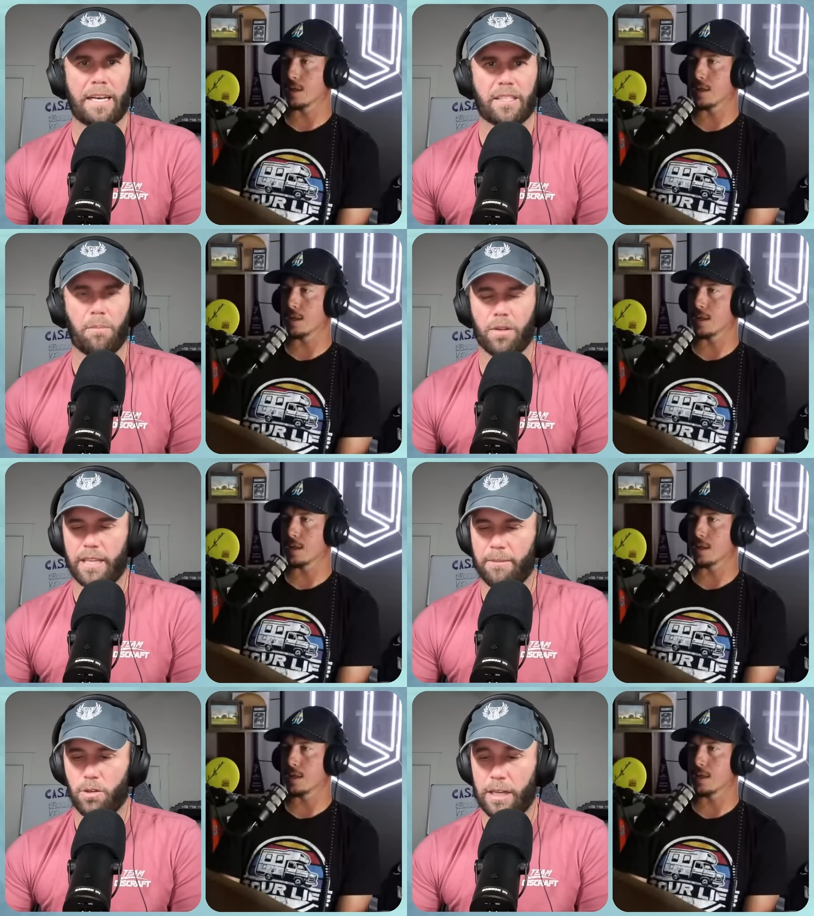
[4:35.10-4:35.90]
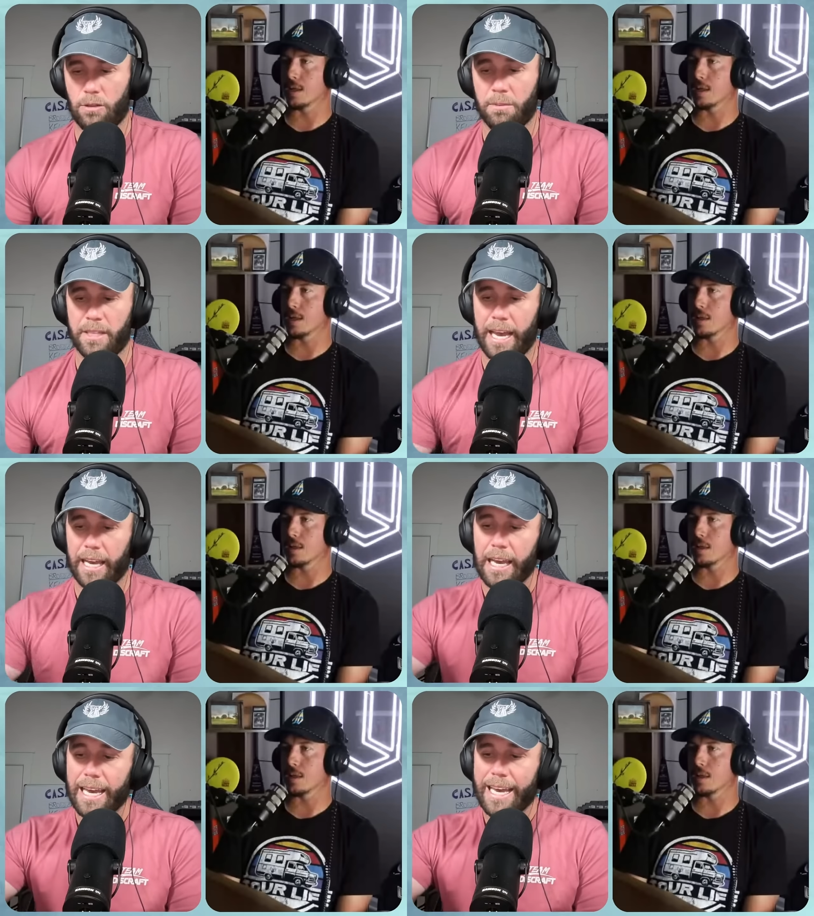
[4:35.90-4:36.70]
Speaker 1: messed up one time, so that's what I'm
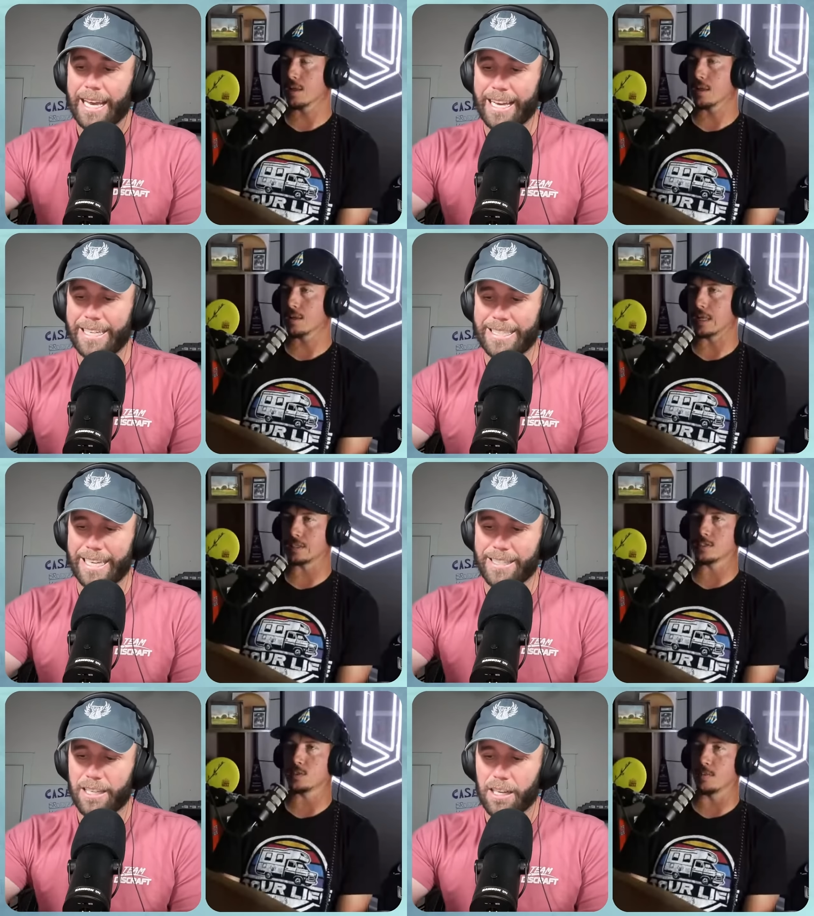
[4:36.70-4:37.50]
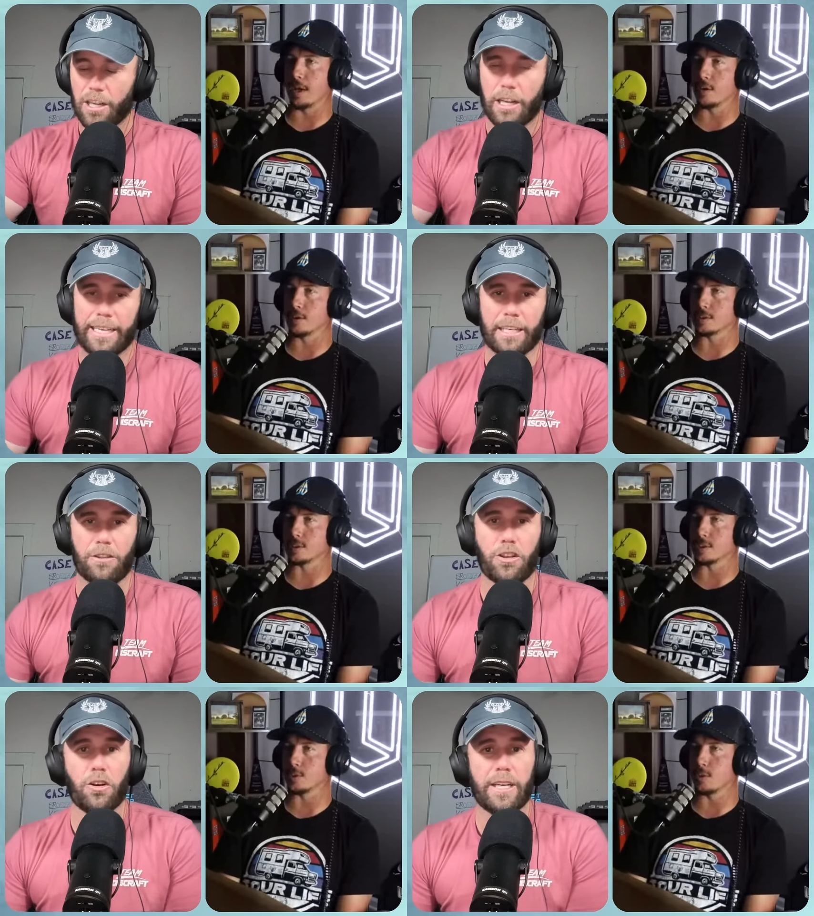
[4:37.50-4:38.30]
saying. That is doesn't it, matter. It's still is it
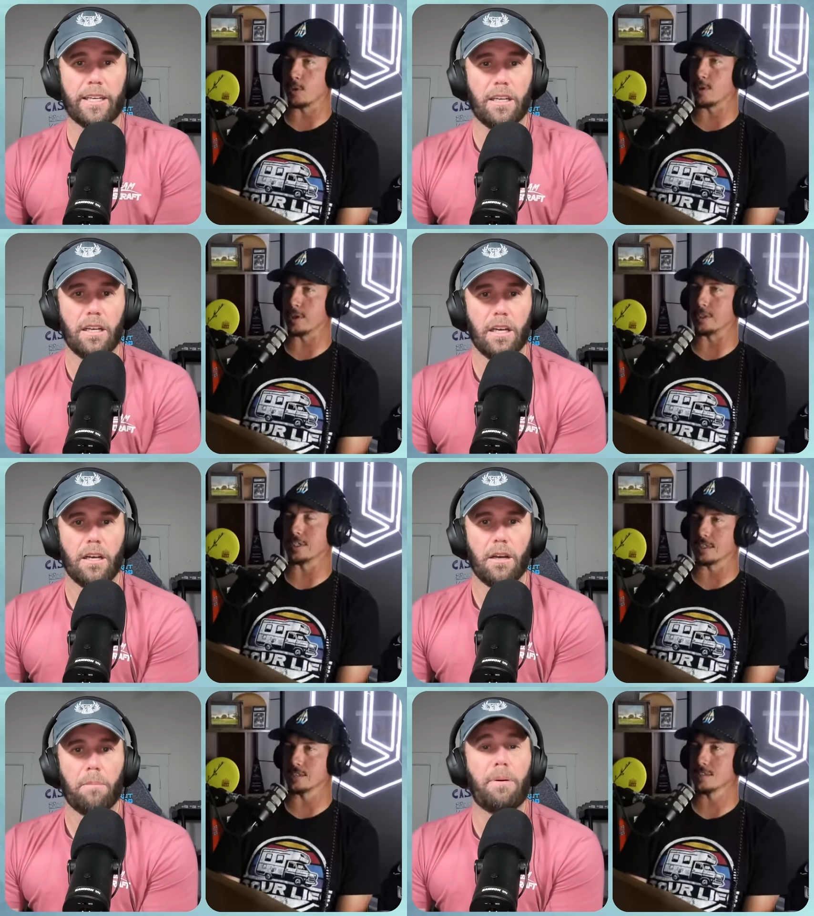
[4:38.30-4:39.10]
30, 30 seconds.